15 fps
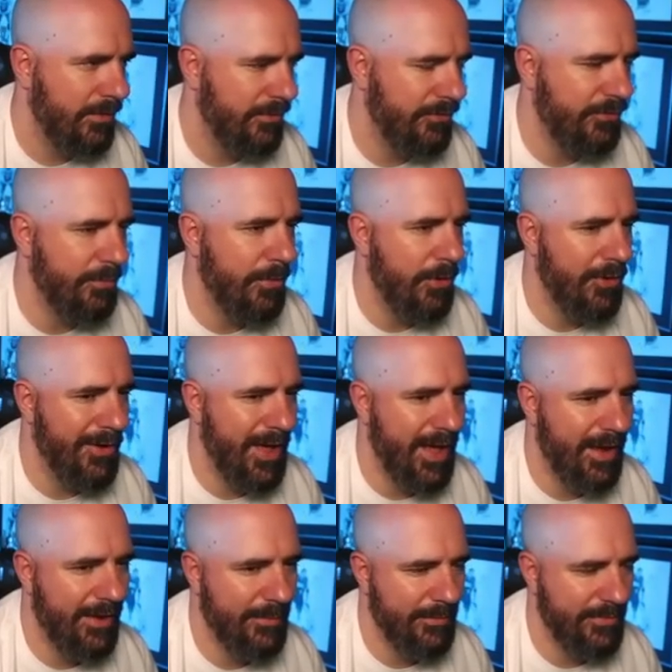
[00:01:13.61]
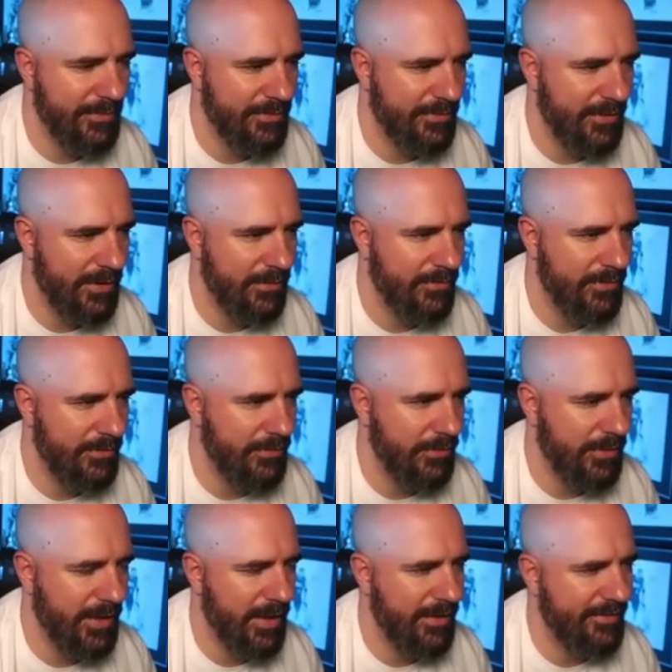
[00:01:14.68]
Jamal Adams is safety. So
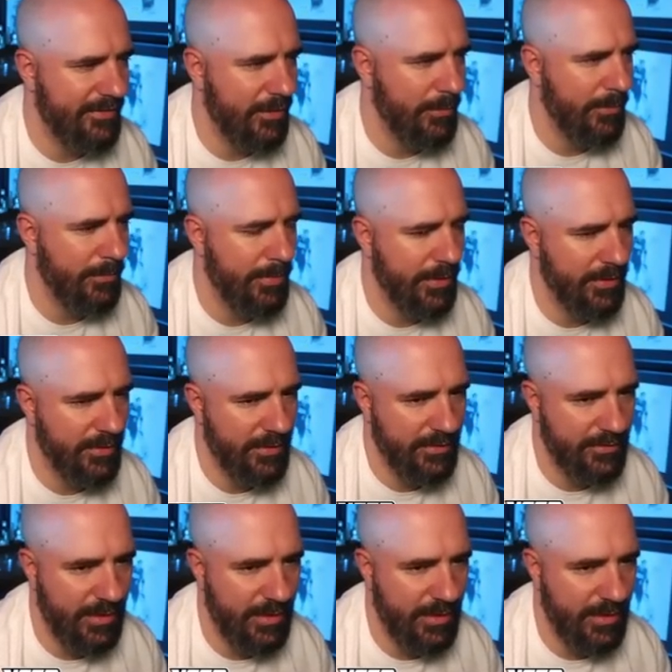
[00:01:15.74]
he has some abilities.